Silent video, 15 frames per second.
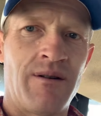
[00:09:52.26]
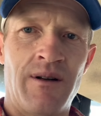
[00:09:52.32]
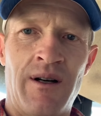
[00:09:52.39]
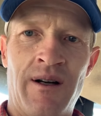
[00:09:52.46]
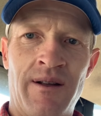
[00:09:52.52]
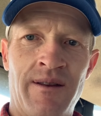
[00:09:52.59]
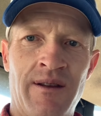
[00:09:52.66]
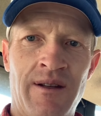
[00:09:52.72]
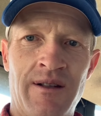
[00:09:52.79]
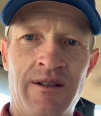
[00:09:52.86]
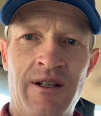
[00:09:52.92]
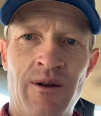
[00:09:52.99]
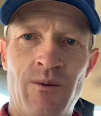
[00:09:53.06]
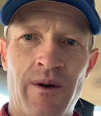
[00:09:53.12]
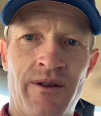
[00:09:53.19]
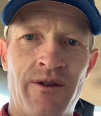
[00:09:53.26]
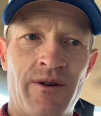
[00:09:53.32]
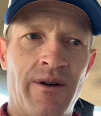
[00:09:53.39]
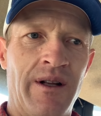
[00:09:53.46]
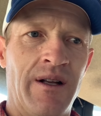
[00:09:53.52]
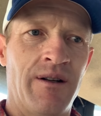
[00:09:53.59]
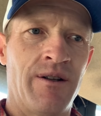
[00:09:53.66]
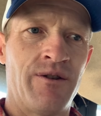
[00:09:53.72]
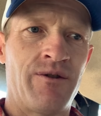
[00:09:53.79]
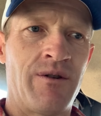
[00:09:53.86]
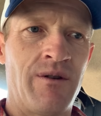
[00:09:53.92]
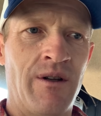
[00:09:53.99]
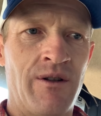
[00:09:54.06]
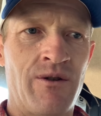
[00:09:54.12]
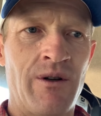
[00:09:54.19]
on the T130, and
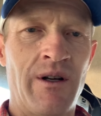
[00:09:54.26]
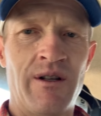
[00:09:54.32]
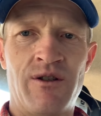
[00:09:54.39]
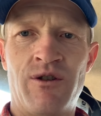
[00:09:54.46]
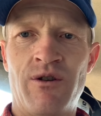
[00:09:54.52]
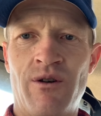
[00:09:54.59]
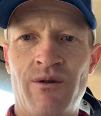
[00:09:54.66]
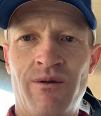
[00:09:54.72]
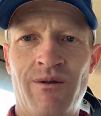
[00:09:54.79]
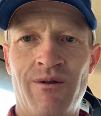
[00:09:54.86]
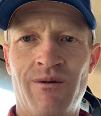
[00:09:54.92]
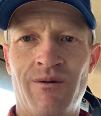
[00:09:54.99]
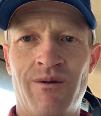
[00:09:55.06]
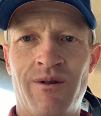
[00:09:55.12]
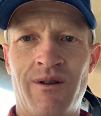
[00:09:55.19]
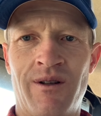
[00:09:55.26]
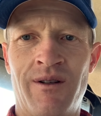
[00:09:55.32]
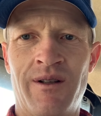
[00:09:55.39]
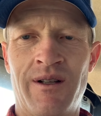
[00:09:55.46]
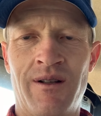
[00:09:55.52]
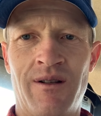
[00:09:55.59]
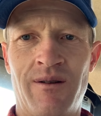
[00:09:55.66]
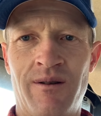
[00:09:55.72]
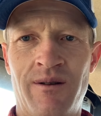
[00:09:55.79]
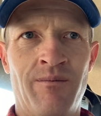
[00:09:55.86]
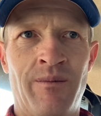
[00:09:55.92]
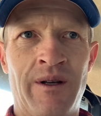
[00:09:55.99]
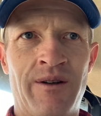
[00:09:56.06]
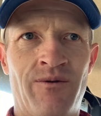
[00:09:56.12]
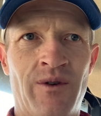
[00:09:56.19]
I'll try to show you a little
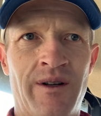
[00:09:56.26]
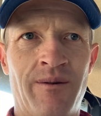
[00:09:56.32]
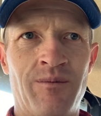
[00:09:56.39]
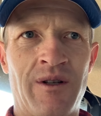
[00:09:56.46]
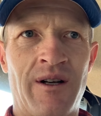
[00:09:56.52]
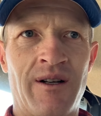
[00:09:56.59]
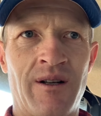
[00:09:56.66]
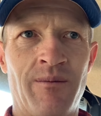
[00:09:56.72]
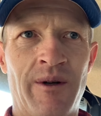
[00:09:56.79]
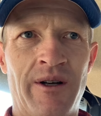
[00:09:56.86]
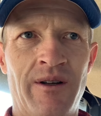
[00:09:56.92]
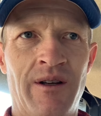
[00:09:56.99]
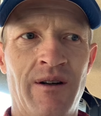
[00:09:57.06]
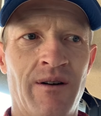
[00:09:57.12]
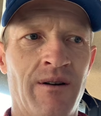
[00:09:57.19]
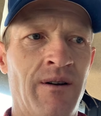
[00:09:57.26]
bit of what I'm talking about here,